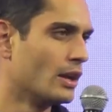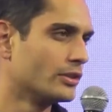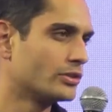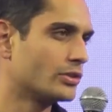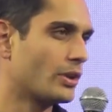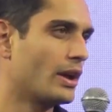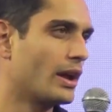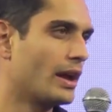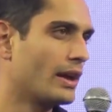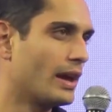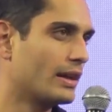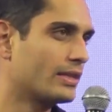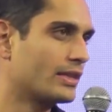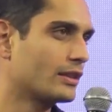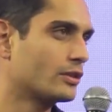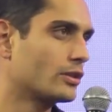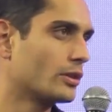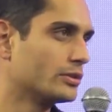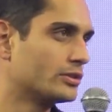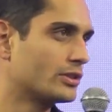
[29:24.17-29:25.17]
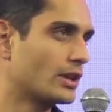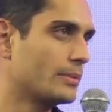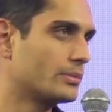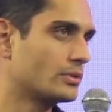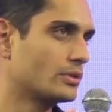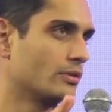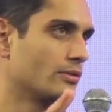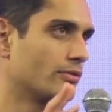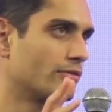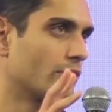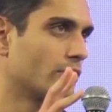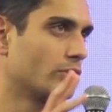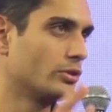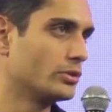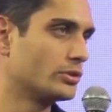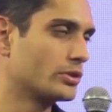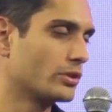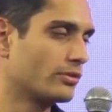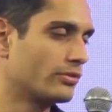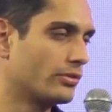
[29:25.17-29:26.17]
So I think those types of
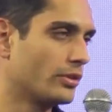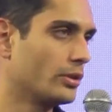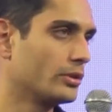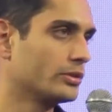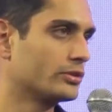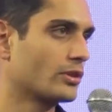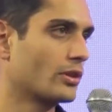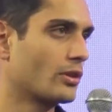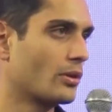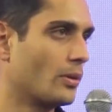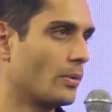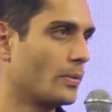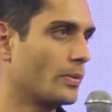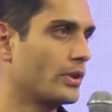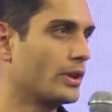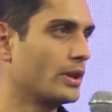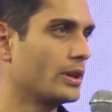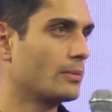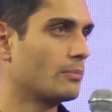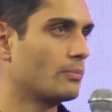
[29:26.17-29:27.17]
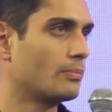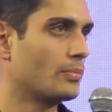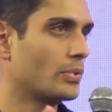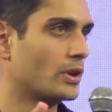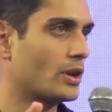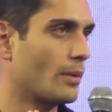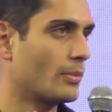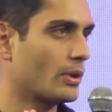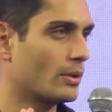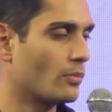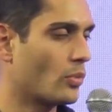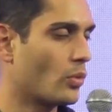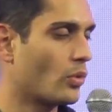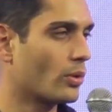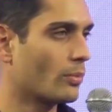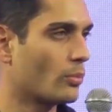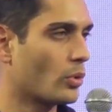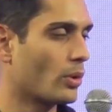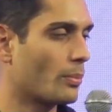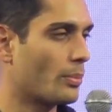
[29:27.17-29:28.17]
user flows are only becoming more
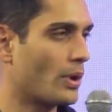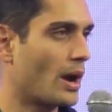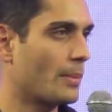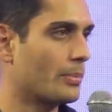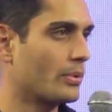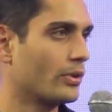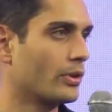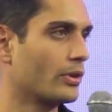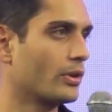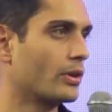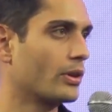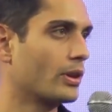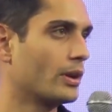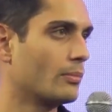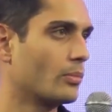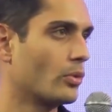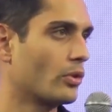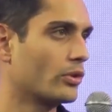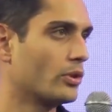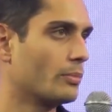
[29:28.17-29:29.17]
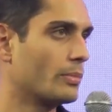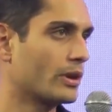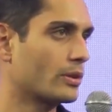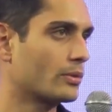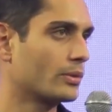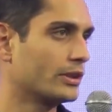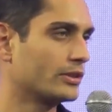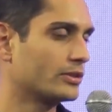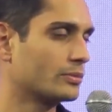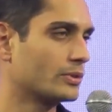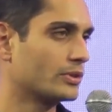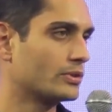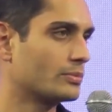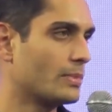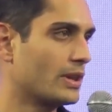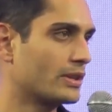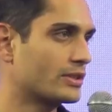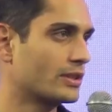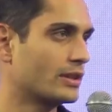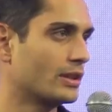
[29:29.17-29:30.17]
and more popular and more ubiquitous, which
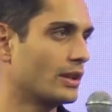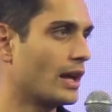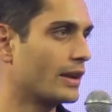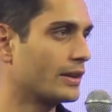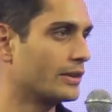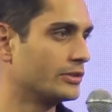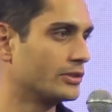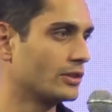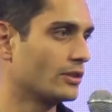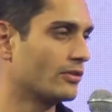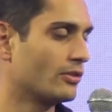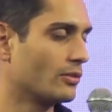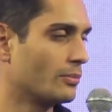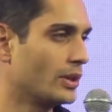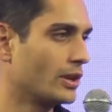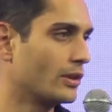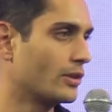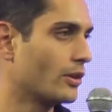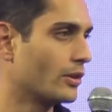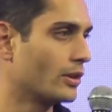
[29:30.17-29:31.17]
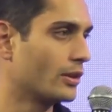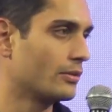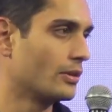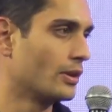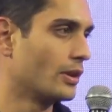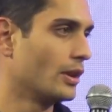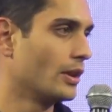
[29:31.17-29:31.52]
makes it a lot easier for me to go to